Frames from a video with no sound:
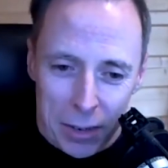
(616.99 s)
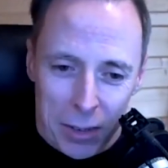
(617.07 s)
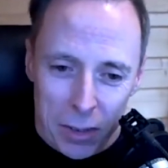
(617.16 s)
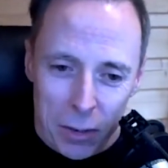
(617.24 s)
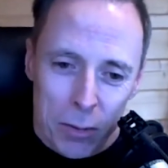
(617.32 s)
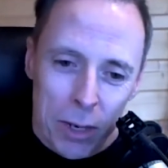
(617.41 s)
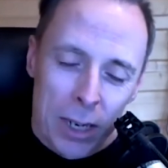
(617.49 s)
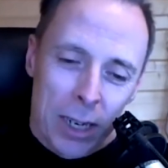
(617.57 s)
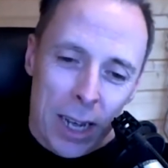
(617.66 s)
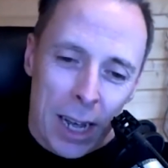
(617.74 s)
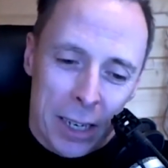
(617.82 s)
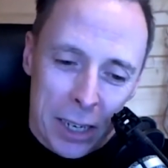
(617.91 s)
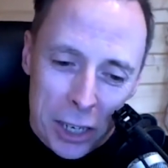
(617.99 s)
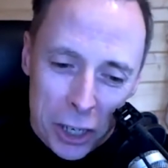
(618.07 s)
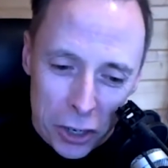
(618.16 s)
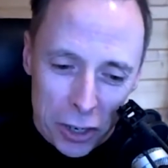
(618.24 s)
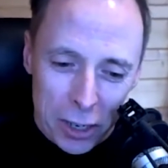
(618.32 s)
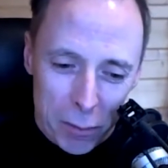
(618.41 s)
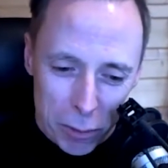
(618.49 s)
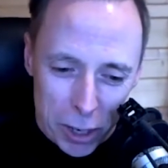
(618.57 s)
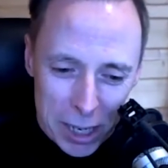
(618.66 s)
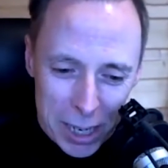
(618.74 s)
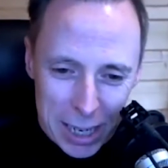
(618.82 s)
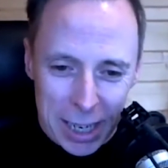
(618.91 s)
So, and I enjoy
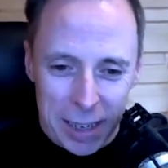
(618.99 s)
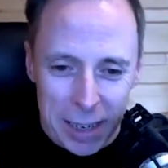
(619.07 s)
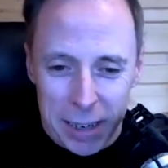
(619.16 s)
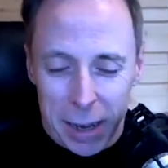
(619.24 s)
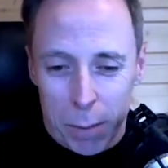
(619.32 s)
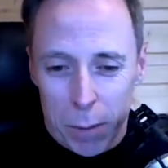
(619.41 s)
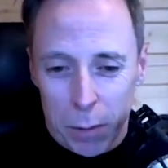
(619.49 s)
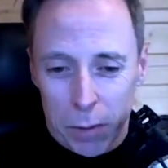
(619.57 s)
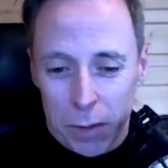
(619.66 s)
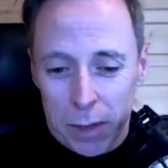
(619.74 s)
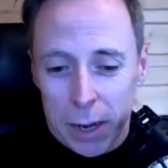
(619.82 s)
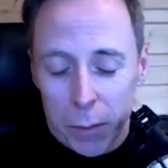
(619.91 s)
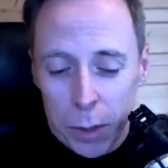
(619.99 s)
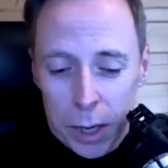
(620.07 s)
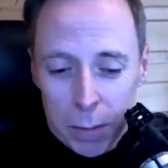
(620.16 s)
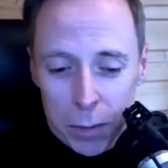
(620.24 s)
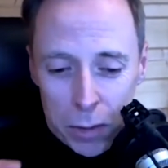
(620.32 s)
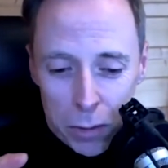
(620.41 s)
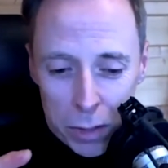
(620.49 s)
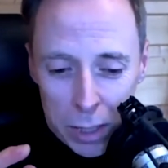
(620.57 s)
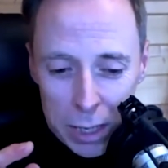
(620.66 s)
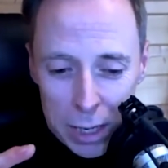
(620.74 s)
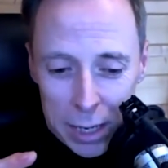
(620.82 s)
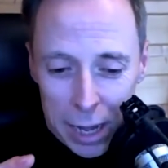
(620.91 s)
writing the detailed posts. Now, when I was doing
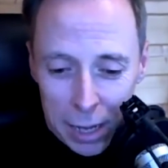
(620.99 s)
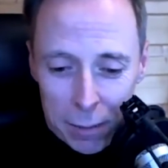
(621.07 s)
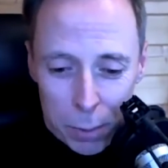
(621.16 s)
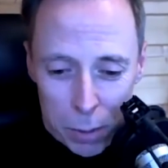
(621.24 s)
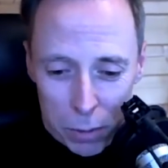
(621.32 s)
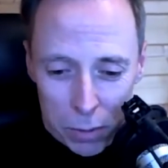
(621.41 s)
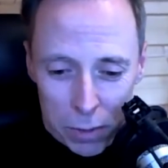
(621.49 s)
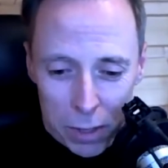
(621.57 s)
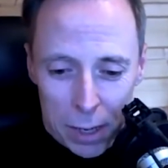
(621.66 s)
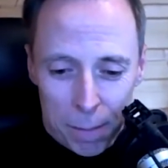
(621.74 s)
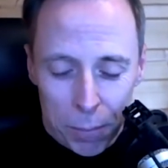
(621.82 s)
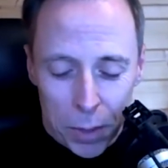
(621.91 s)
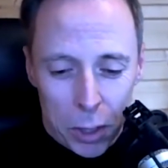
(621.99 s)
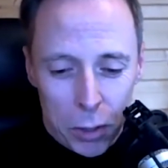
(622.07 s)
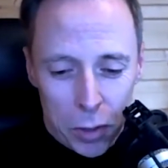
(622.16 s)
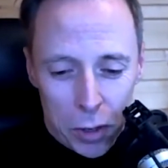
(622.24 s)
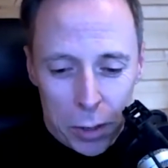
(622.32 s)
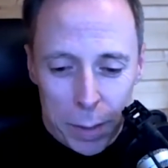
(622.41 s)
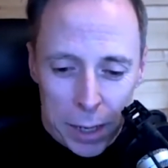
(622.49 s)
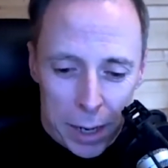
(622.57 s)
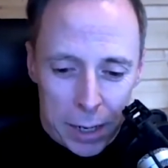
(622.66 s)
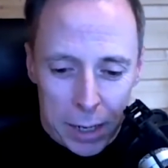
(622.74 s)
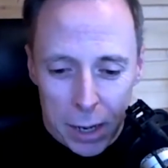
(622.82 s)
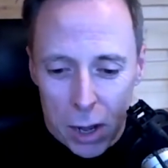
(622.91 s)
the guest posts, you talk about
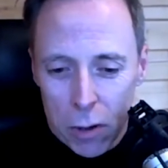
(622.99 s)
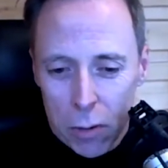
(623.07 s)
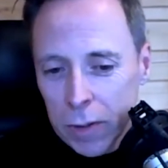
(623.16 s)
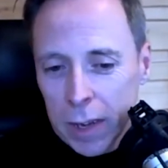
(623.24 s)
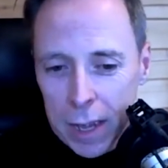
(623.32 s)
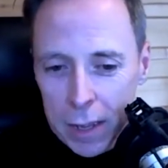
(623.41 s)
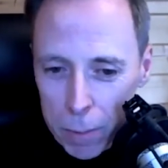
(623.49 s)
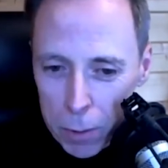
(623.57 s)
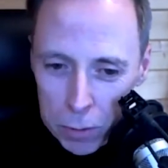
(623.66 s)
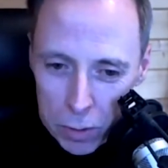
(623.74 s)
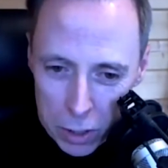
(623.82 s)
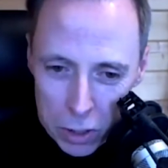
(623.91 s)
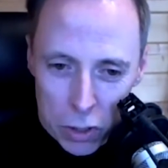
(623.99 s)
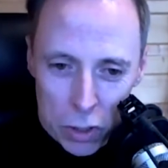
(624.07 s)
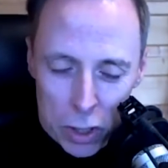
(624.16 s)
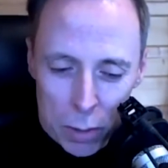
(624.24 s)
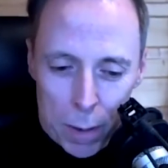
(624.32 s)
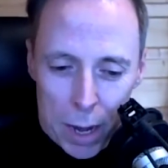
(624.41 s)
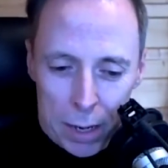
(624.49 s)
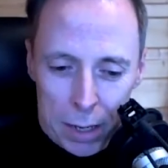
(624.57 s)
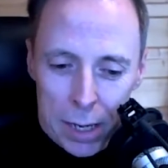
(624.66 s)
like, oh, is guest posting good or bad?